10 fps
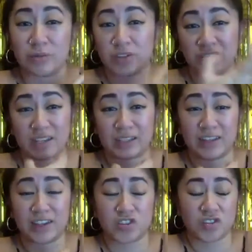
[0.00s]
which is like the
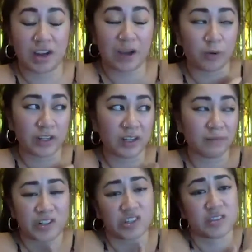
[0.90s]
industry I work in,
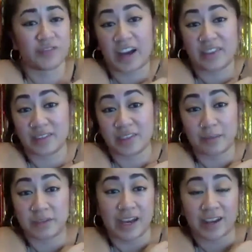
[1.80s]
but just find the
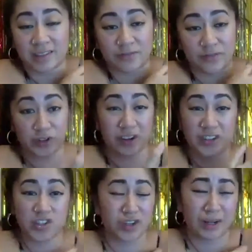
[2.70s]
Substacks for your
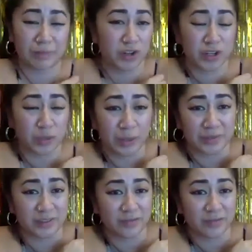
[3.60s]
industry, and I'm sure you'll be able to